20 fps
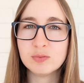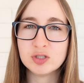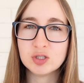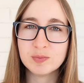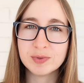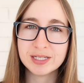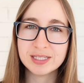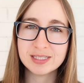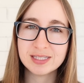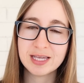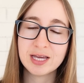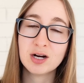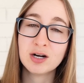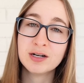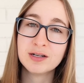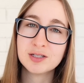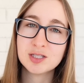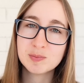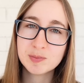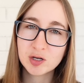which means they are
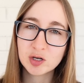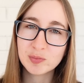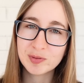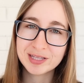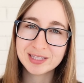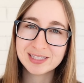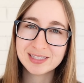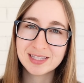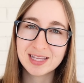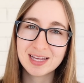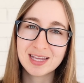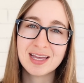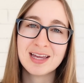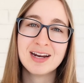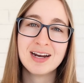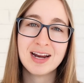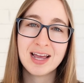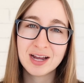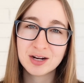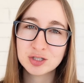experiments that get
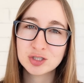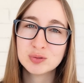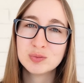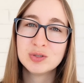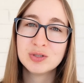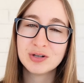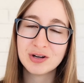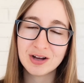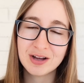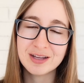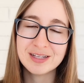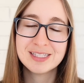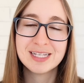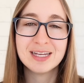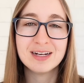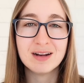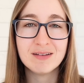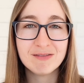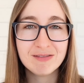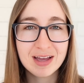at actual cause
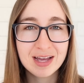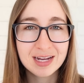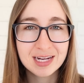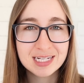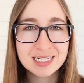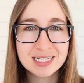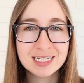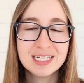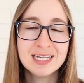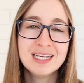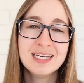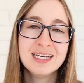and effect.